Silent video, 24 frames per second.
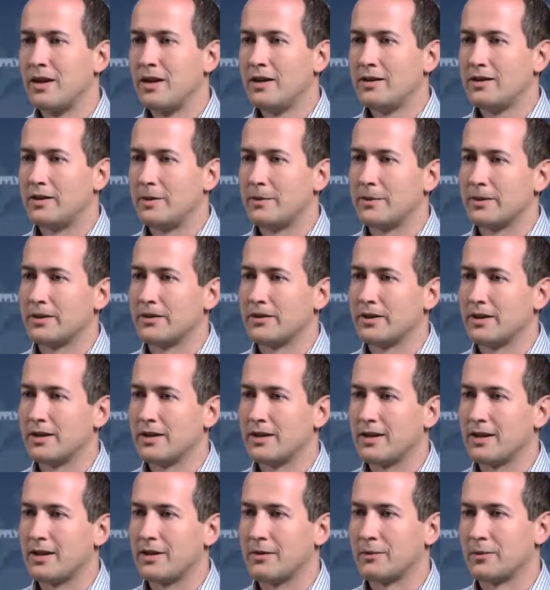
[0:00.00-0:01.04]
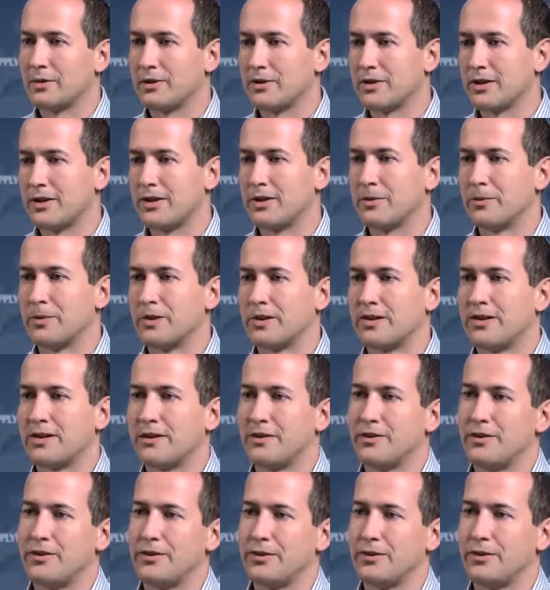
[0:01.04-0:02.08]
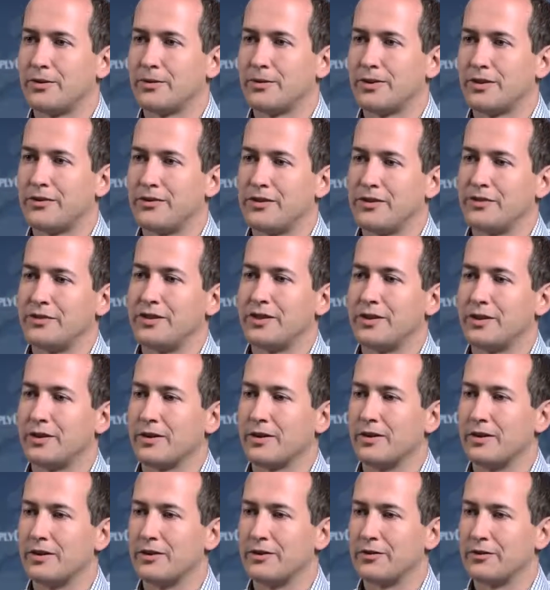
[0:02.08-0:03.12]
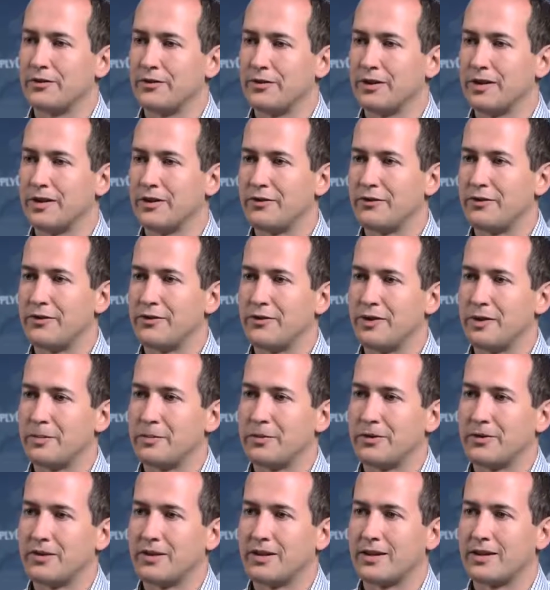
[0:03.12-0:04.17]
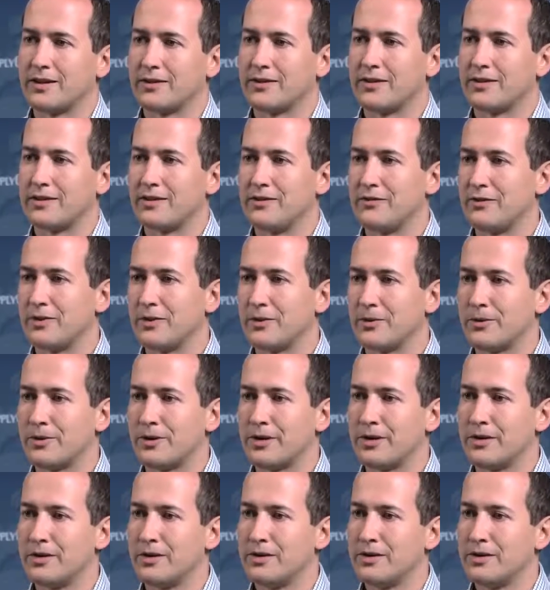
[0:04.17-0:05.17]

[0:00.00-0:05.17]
typically, and we're trying to work down to a 2015 goal of 15% excess inventory.